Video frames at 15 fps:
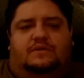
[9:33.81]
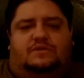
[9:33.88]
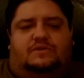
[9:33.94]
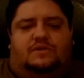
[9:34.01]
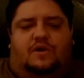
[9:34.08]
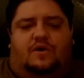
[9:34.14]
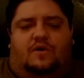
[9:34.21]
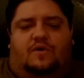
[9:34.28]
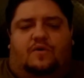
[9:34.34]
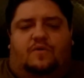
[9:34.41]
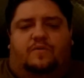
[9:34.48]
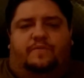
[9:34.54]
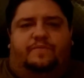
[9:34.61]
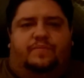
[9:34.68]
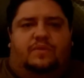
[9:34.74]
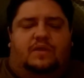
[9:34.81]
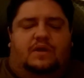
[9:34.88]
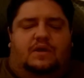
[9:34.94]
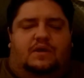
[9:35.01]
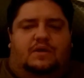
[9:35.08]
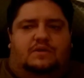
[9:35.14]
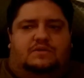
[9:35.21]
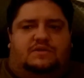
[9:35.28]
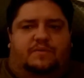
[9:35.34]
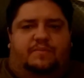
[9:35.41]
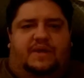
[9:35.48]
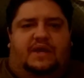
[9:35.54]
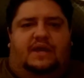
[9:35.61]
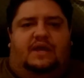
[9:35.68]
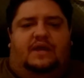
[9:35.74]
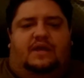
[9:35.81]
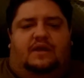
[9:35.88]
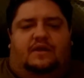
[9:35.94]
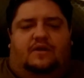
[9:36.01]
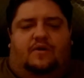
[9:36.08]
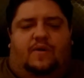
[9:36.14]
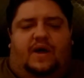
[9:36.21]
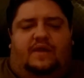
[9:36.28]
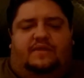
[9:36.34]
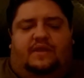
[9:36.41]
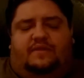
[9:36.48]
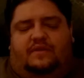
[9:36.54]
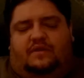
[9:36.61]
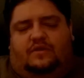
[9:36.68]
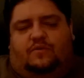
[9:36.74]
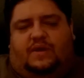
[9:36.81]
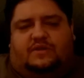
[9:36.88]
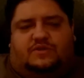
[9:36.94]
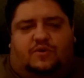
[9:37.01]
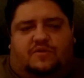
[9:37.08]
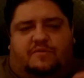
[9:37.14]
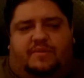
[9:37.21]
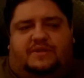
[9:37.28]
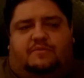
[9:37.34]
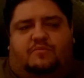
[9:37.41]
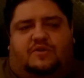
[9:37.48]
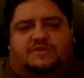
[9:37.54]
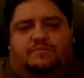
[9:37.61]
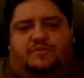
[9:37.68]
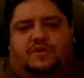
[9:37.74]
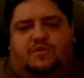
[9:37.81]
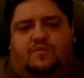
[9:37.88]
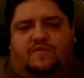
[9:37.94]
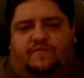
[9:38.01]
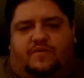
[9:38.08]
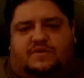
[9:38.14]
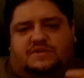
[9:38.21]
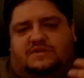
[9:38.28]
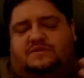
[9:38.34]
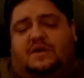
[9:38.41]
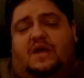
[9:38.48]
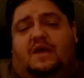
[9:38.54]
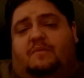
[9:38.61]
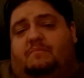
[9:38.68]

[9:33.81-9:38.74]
So, to me, you know, and you get told about the multiple universes.